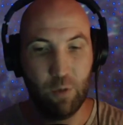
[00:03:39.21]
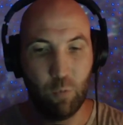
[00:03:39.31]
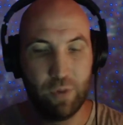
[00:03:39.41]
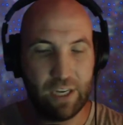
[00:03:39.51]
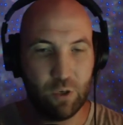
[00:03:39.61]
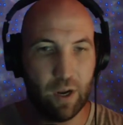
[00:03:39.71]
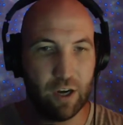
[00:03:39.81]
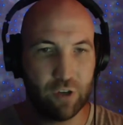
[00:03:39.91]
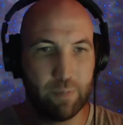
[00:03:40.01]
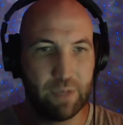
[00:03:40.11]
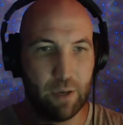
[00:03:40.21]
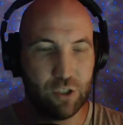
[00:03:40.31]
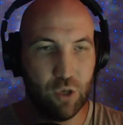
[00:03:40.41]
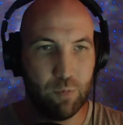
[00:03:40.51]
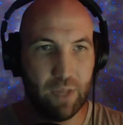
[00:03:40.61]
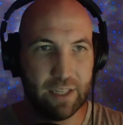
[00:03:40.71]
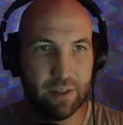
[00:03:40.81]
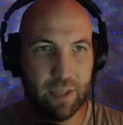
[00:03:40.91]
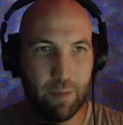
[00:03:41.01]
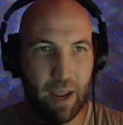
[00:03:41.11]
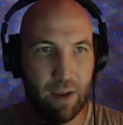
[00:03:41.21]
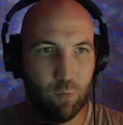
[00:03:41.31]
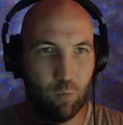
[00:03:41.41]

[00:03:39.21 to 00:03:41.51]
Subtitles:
when they do airdrops, I assume like they might